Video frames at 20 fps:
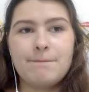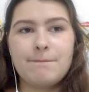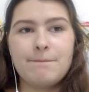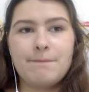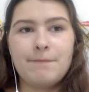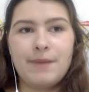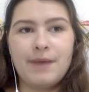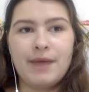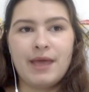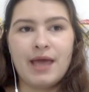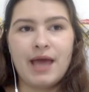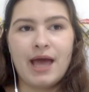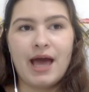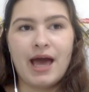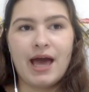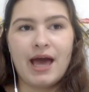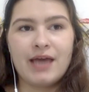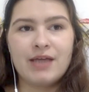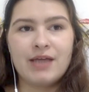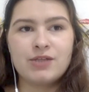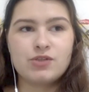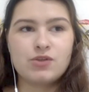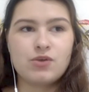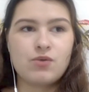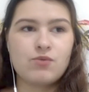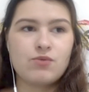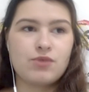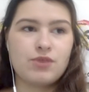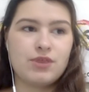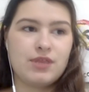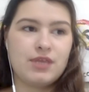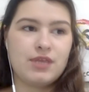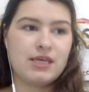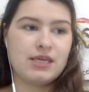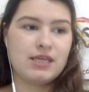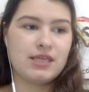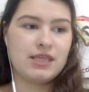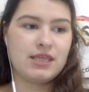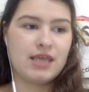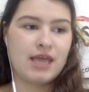But I don't think
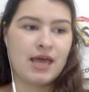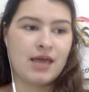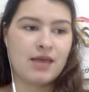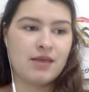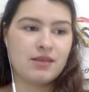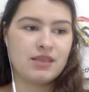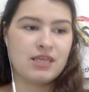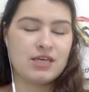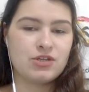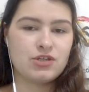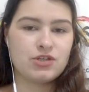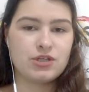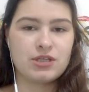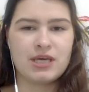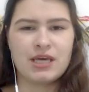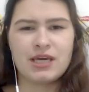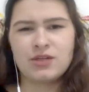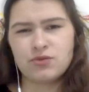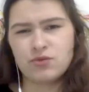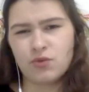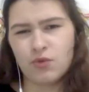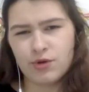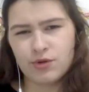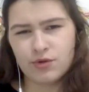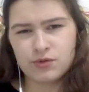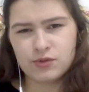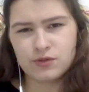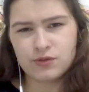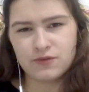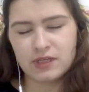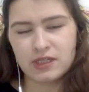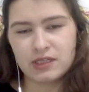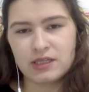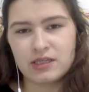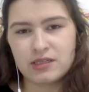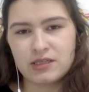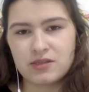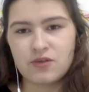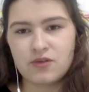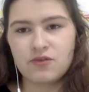that they should ignore those
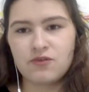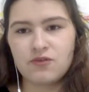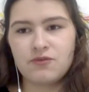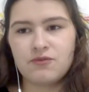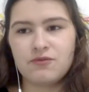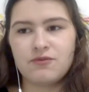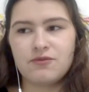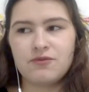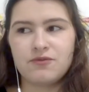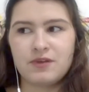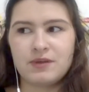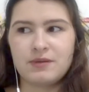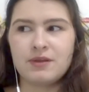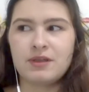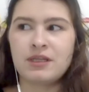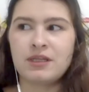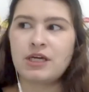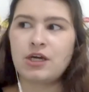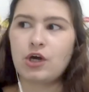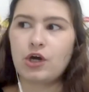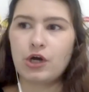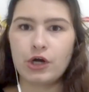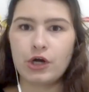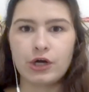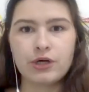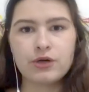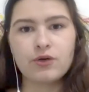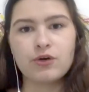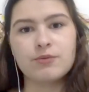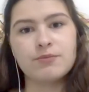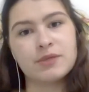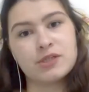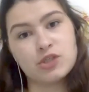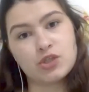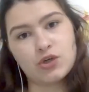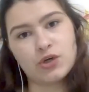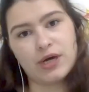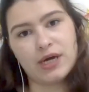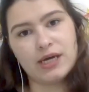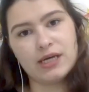feelings of feeling hurt or
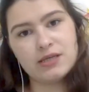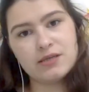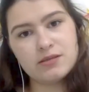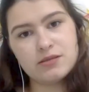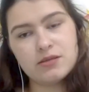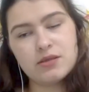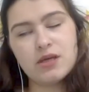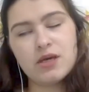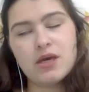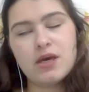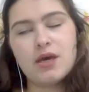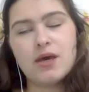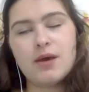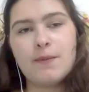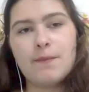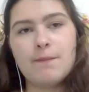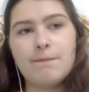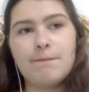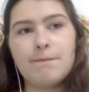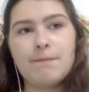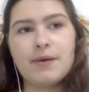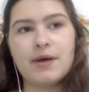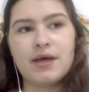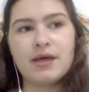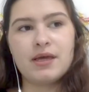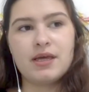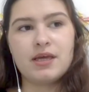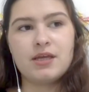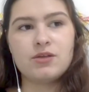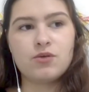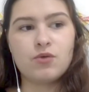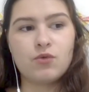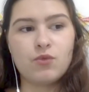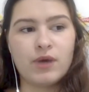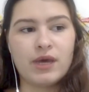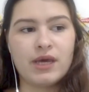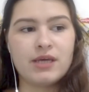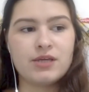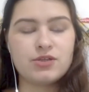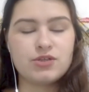betrayed, but in a
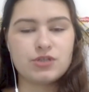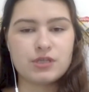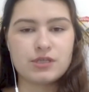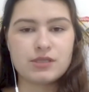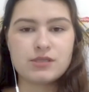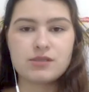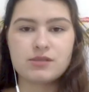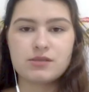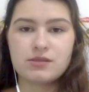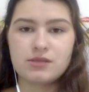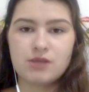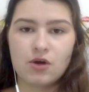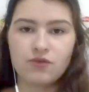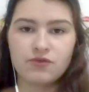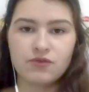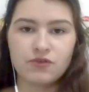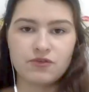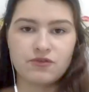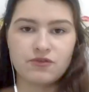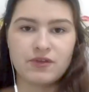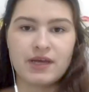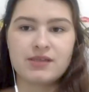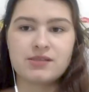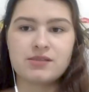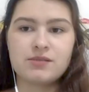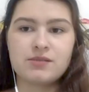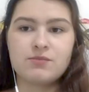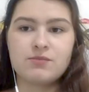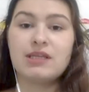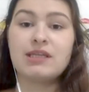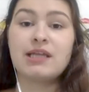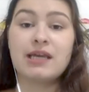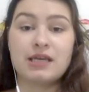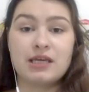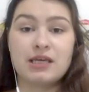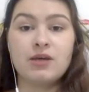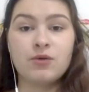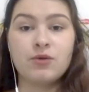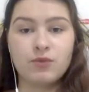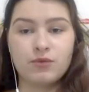way just self-reflect and be like,
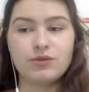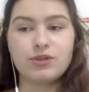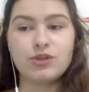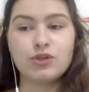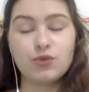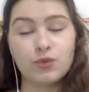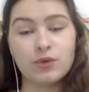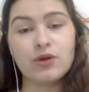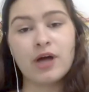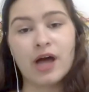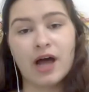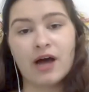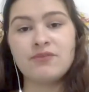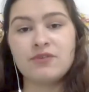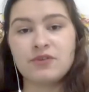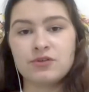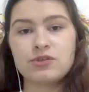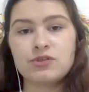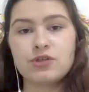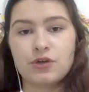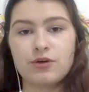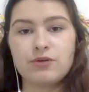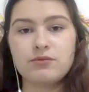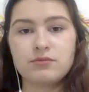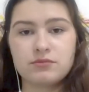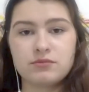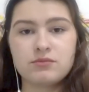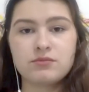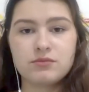you will have your turn.